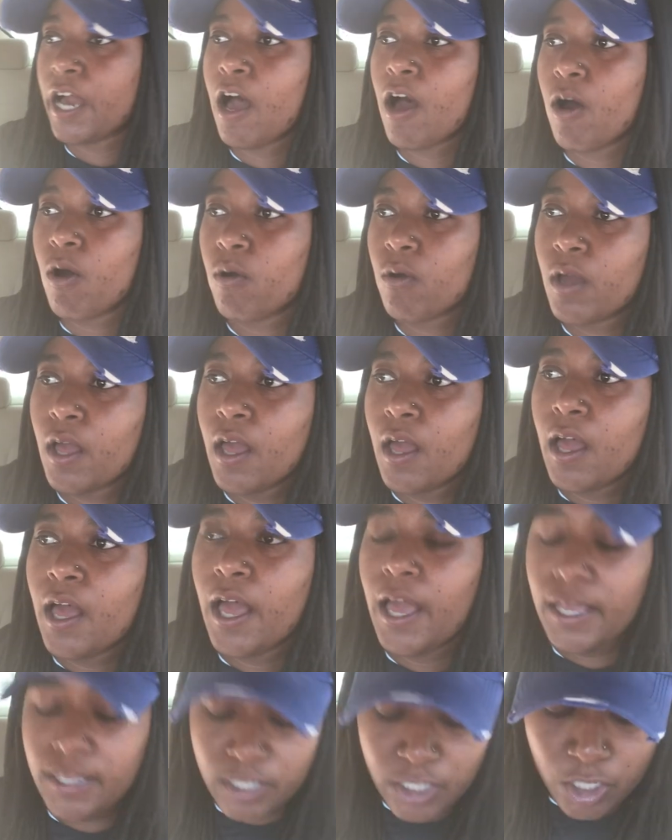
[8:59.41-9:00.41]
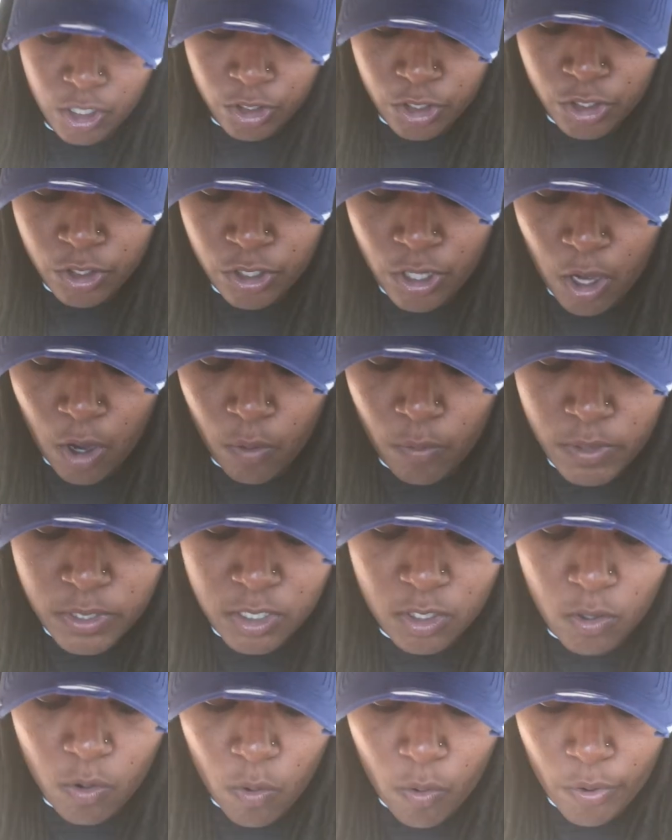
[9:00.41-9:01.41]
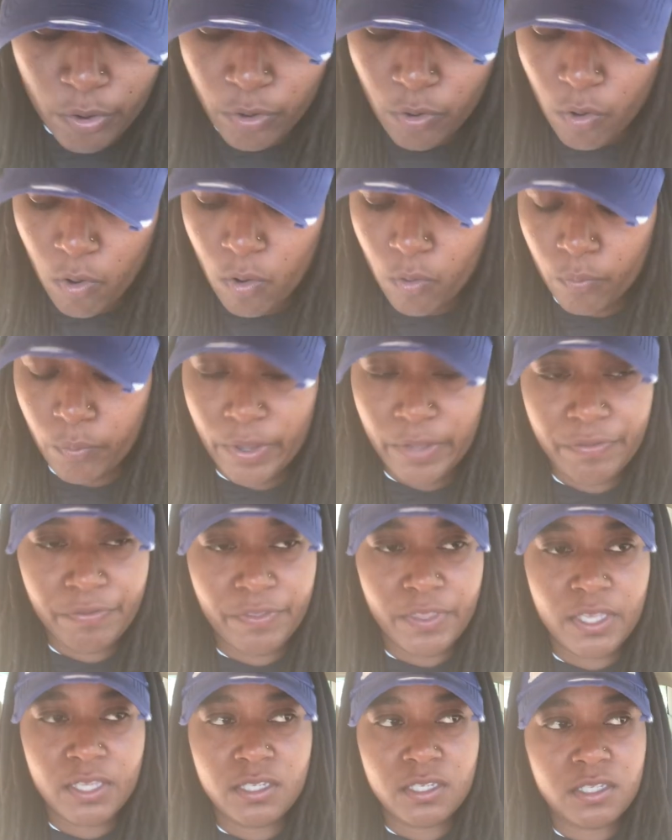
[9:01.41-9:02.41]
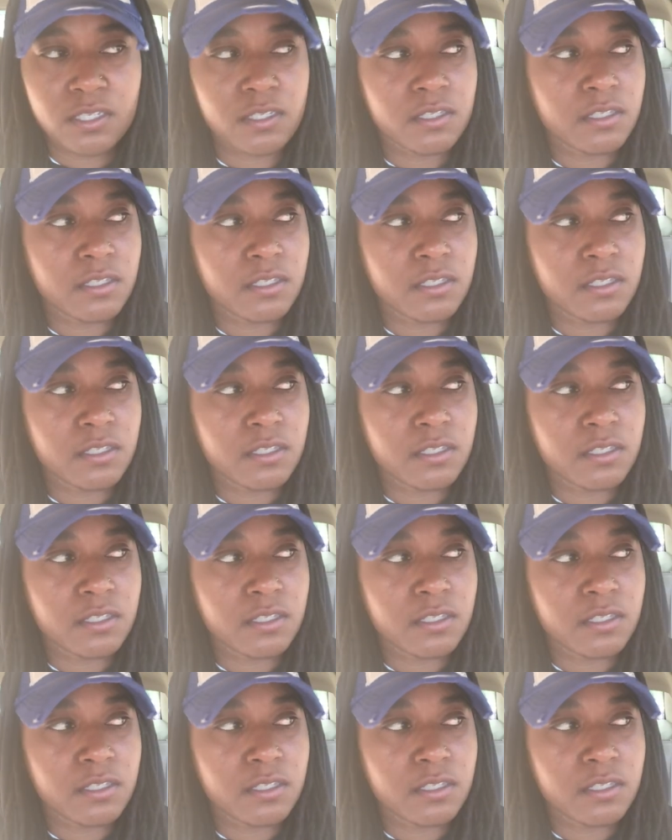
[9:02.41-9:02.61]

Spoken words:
go until you know what's going on with this,